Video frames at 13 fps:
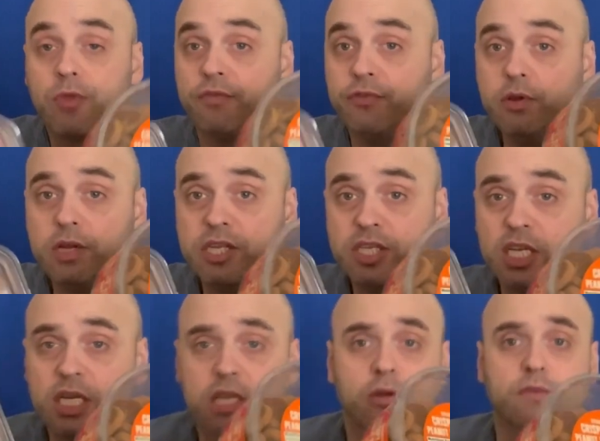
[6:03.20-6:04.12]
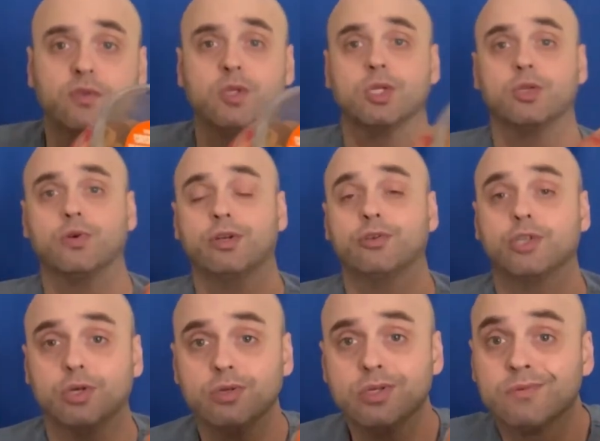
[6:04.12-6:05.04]
if you see either of these at Trader
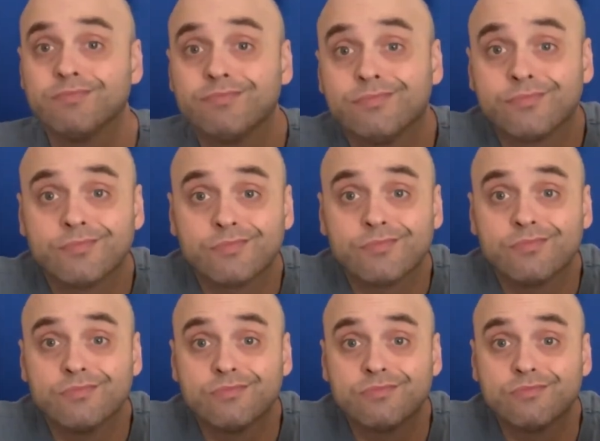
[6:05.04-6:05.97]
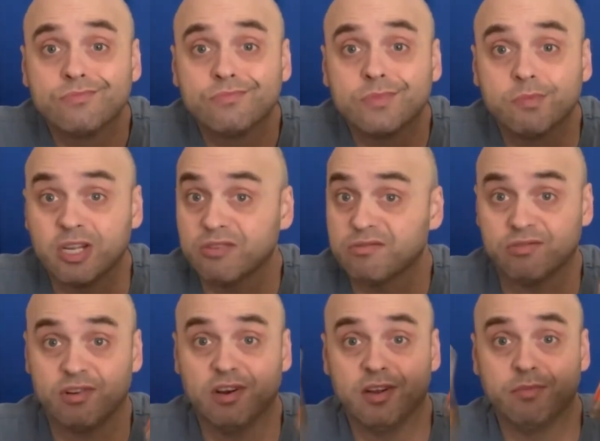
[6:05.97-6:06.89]
Joe's, might as well
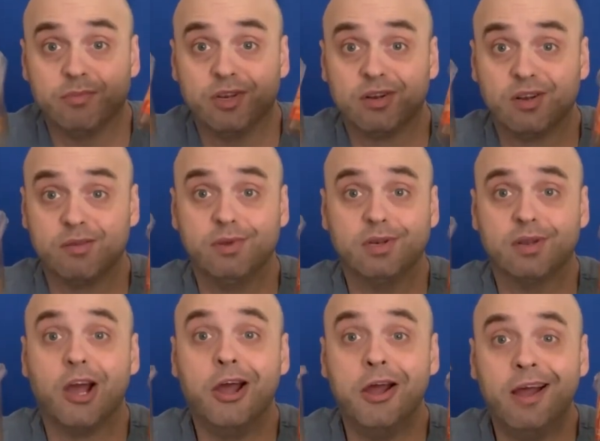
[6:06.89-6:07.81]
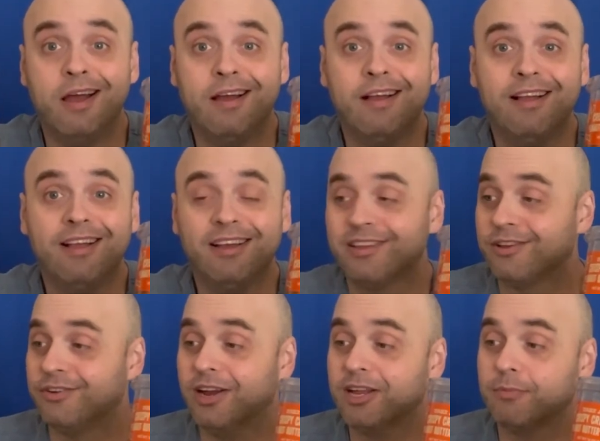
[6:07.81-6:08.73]
try them, you know what I mean?
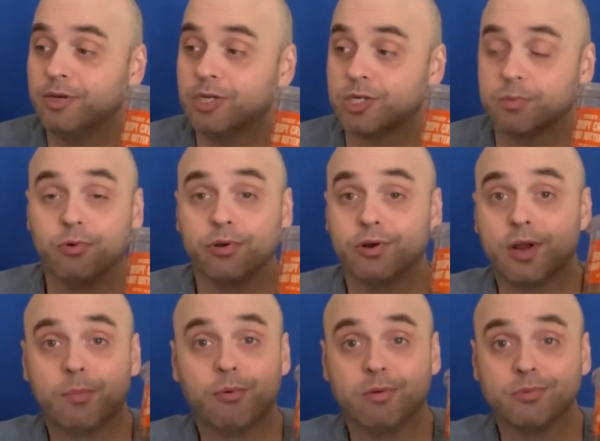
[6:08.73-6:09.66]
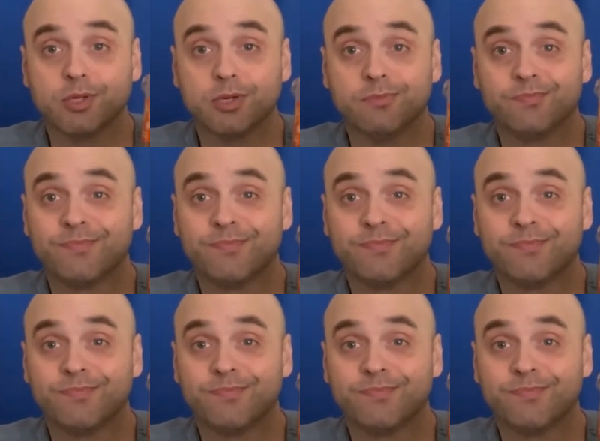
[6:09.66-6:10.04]
You're not gonna be disappointed, I promise you.